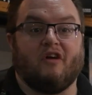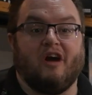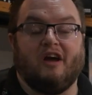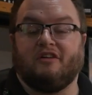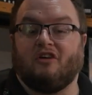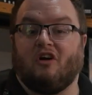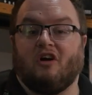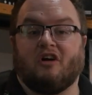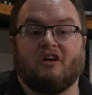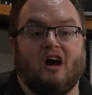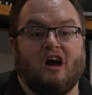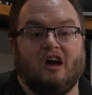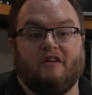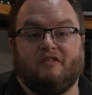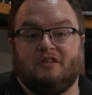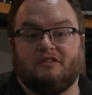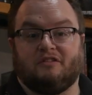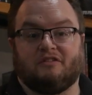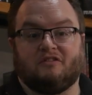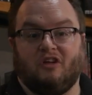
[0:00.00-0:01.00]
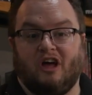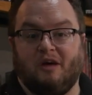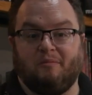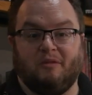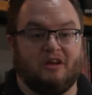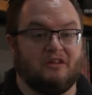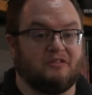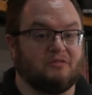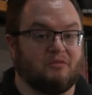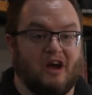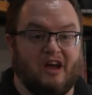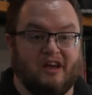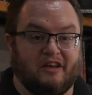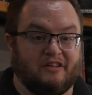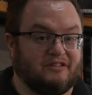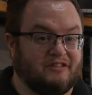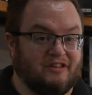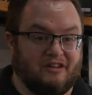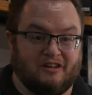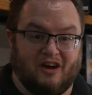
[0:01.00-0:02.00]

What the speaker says: Grand Archive is climbing its ranks.